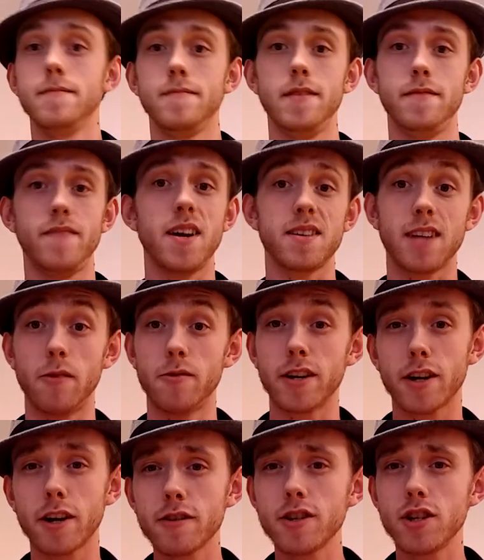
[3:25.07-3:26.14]
in fact, I would
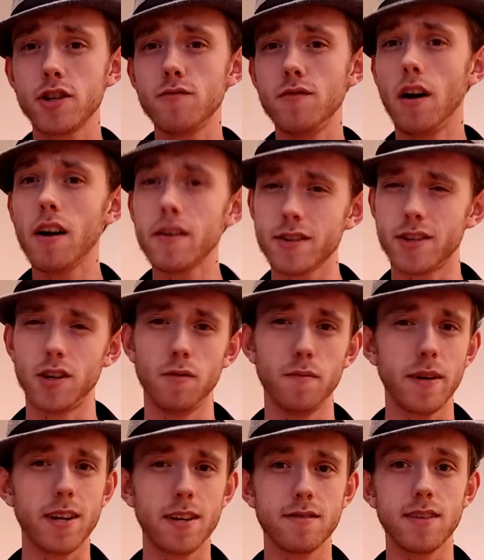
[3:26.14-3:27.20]
encourage you not to
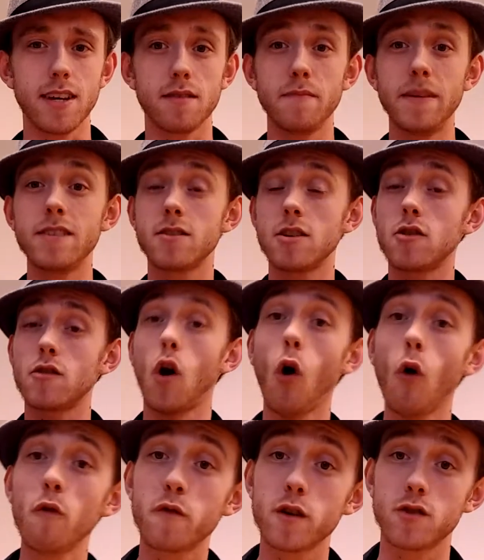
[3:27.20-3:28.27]
because that means you're
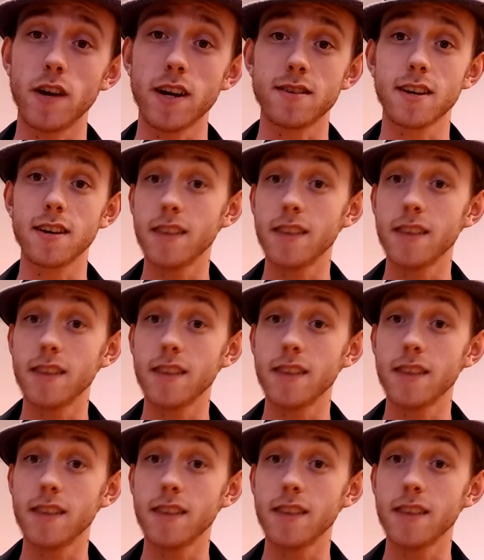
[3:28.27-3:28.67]
overdressing,